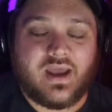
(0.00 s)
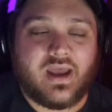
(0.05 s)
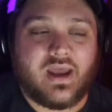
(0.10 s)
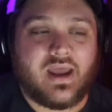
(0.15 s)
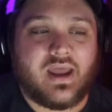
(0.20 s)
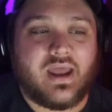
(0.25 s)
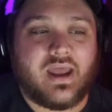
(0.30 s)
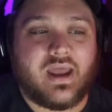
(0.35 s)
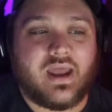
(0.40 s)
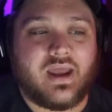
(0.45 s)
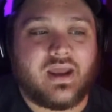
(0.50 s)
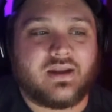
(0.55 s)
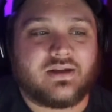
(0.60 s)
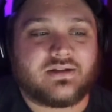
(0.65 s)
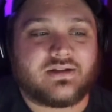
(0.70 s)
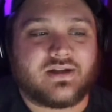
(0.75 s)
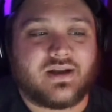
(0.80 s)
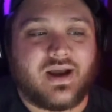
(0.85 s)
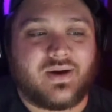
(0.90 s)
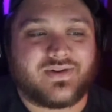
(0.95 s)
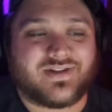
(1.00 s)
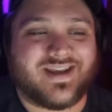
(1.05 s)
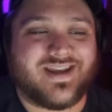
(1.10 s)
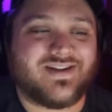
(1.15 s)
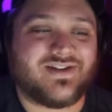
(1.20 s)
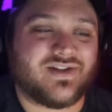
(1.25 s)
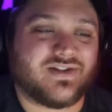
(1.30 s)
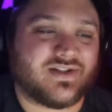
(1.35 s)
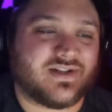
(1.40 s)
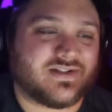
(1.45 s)
And I was like,
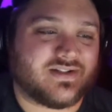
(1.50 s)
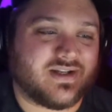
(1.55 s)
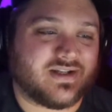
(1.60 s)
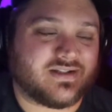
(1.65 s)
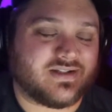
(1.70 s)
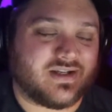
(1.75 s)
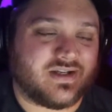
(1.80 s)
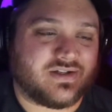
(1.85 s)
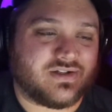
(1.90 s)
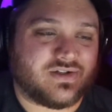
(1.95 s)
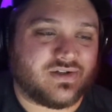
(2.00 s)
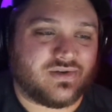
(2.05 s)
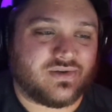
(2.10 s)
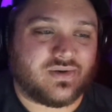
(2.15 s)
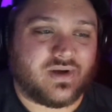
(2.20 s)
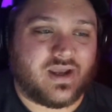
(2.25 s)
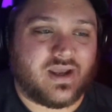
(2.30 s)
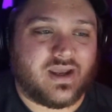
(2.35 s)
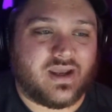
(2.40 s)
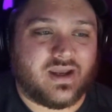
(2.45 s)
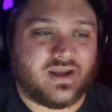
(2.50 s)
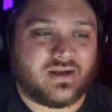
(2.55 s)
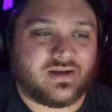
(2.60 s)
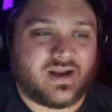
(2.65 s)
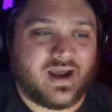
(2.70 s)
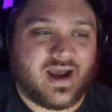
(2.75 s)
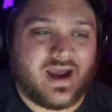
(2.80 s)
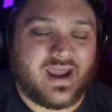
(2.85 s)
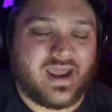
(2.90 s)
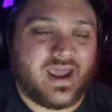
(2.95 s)
it's just a 6-issue, and
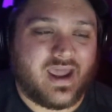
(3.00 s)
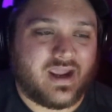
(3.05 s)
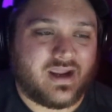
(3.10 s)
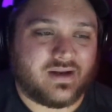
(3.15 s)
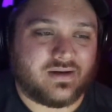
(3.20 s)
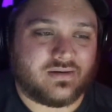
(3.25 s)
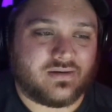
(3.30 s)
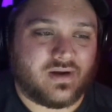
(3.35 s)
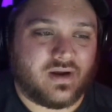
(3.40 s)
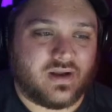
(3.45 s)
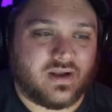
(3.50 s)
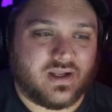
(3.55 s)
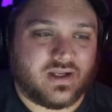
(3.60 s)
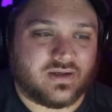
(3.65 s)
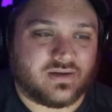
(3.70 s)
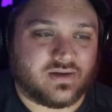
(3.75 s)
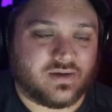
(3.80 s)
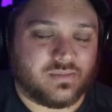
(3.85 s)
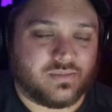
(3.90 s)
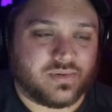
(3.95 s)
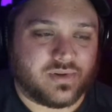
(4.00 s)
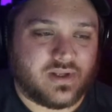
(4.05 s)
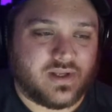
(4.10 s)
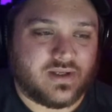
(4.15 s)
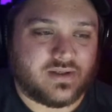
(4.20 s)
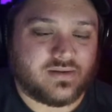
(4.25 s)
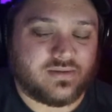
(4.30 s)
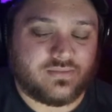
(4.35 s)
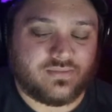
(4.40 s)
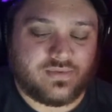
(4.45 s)
I hate
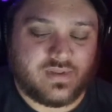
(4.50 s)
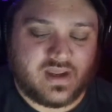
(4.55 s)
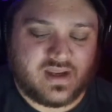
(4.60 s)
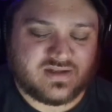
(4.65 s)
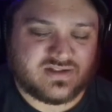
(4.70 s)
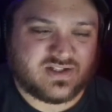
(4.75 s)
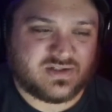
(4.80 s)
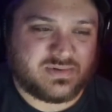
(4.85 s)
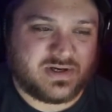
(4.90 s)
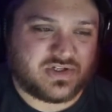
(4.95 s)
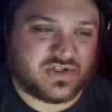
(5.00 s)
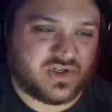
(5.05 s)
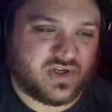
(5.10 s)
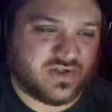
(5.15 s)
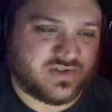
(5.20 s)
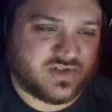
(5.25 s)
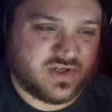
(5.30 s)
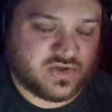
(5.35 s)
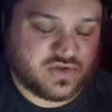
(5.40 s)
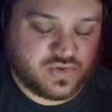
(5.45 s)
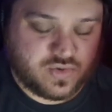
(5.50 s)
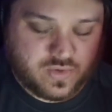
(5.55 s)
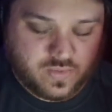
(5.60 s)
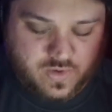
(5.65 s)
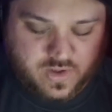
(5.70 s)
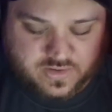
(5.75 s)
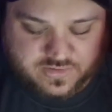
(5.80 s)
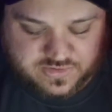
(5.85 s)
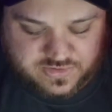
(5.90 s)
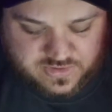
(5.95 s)
incomplete things, especially on such short
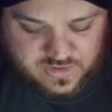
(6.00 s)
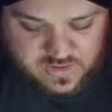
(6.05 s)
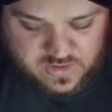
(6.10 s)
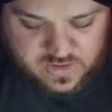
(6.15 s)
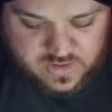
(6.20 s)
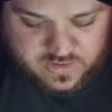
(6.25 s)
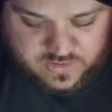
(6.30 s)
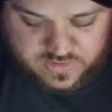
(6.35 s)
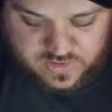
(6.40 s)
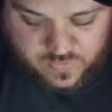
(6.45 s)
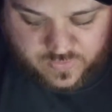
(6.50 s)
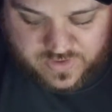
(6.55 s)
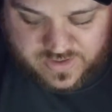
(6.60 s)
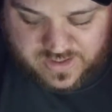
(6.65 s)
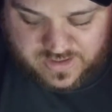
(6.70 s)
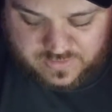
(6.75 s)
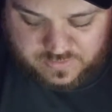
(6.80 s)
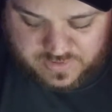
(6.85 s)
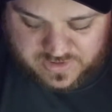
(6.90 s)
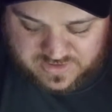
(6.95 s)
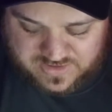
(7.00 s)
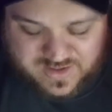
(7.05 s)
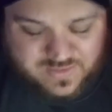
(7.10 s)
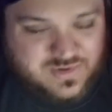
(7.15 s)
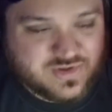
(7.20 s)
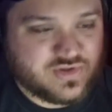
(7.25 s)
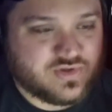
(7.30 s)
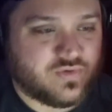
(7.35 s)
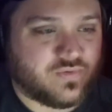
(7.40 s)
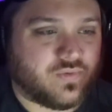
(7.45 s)
runs. So I went ahead and picked up
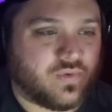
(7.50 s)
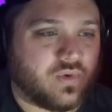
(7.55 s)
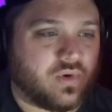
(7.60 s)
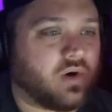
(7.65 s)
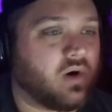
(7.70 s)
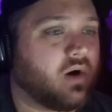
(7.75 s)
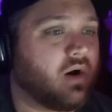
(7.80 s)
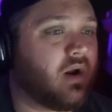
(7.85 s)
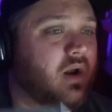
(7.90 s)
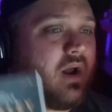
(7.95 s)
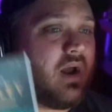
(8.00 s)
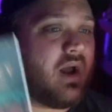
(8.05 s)
issue 4.